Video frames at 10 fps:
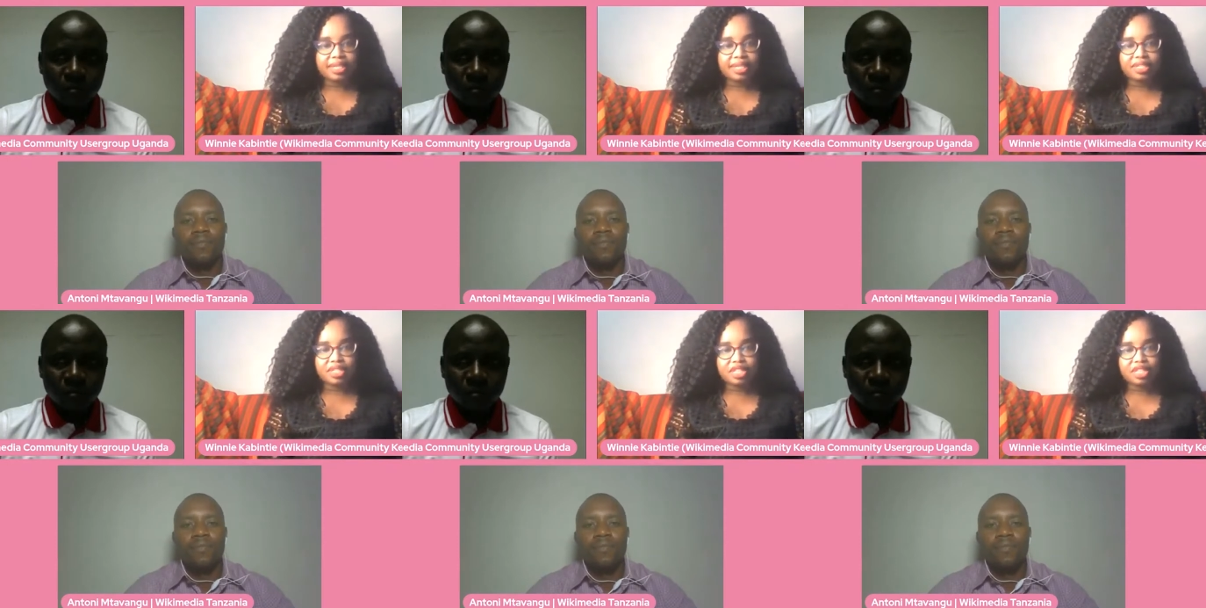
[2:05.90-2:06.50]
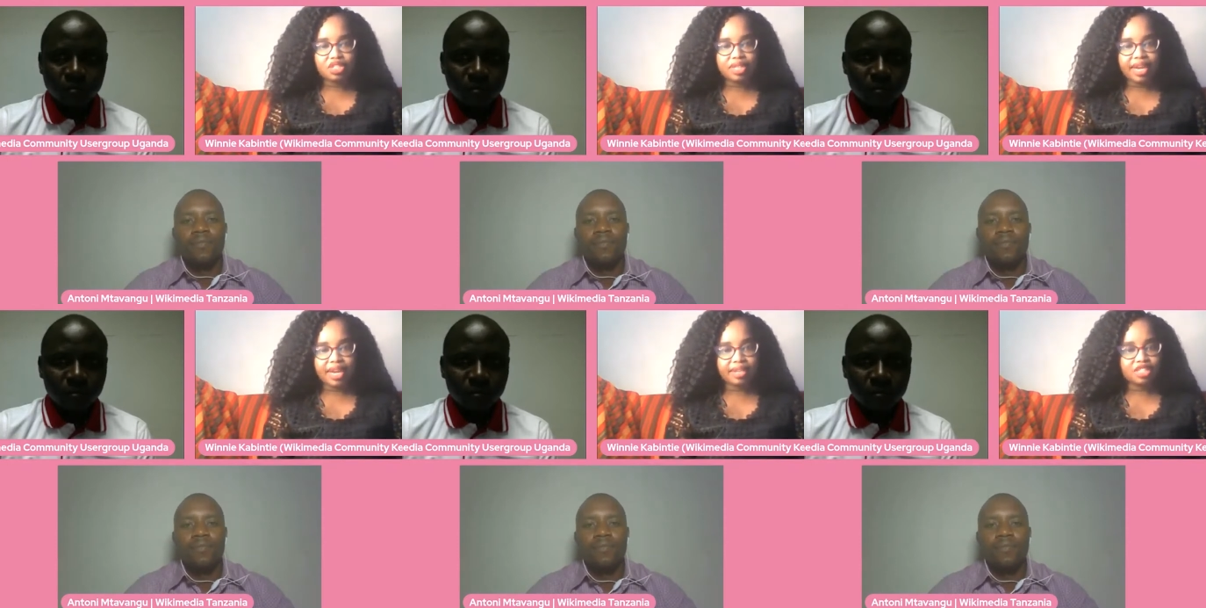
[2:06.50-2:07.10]
Speaker 1: the stage
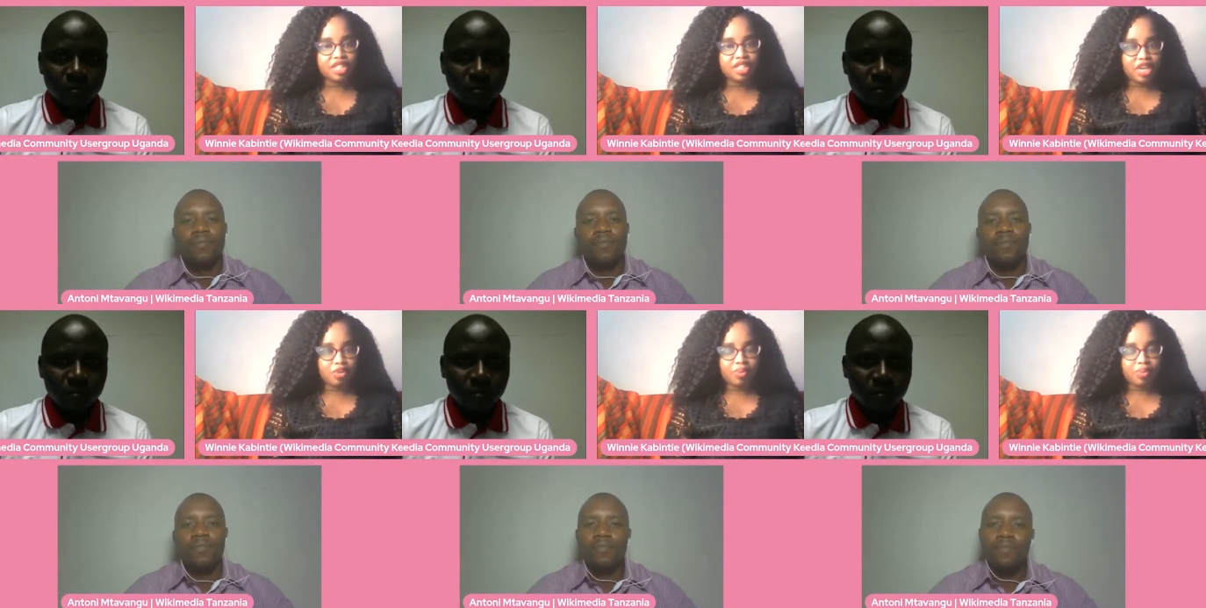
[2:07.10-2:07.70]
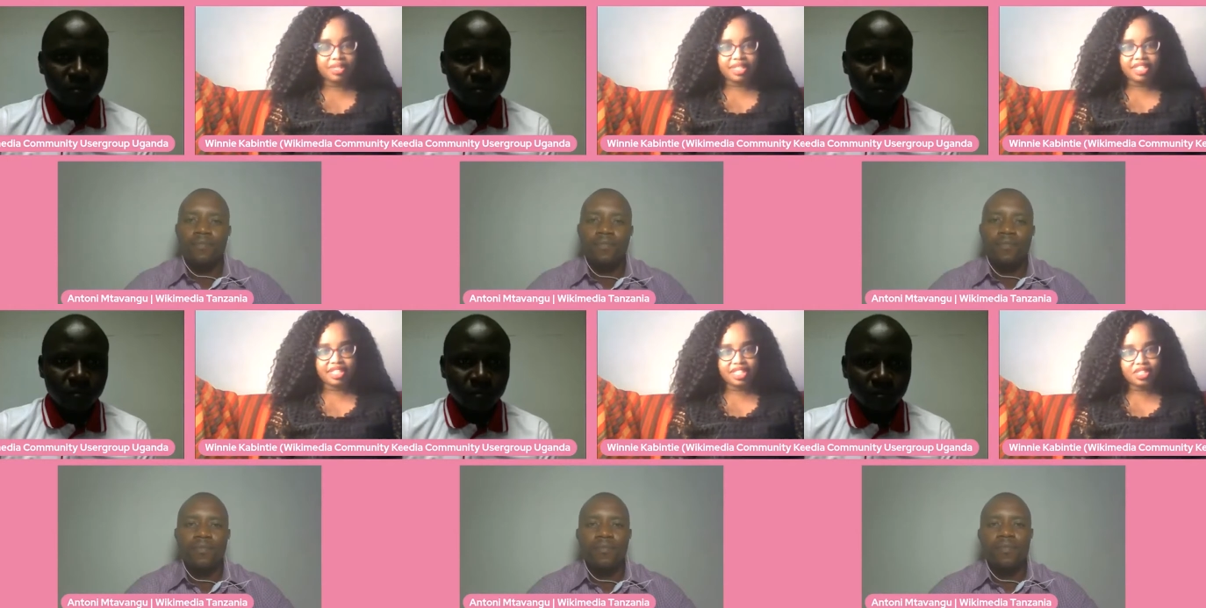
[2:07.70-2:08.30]
and share your
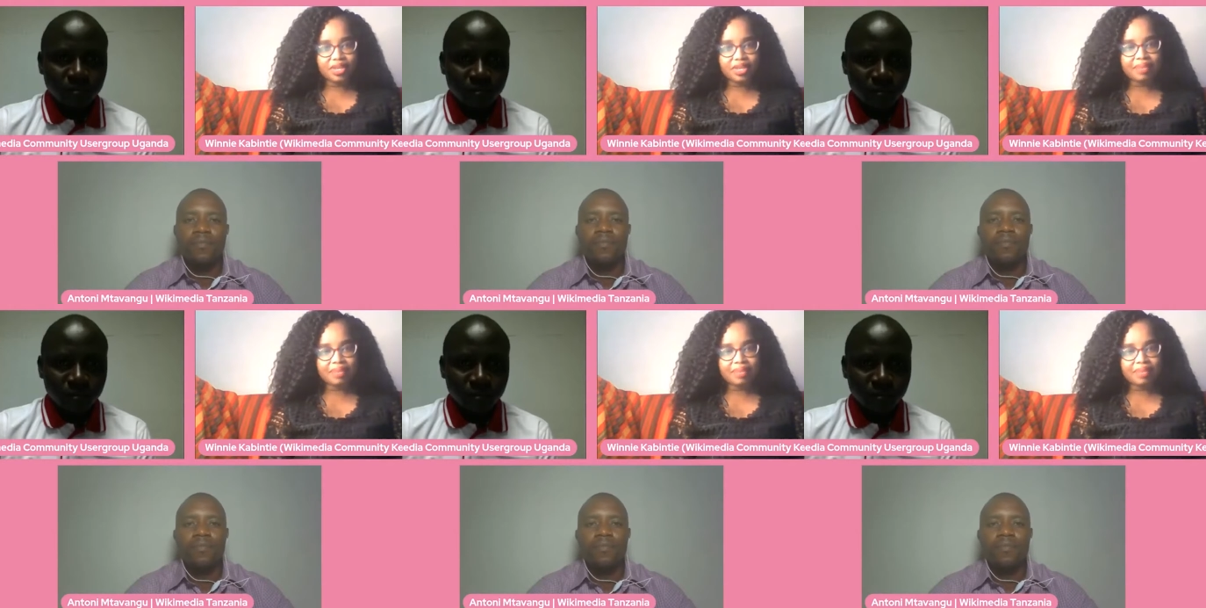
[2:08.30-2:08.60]
presentation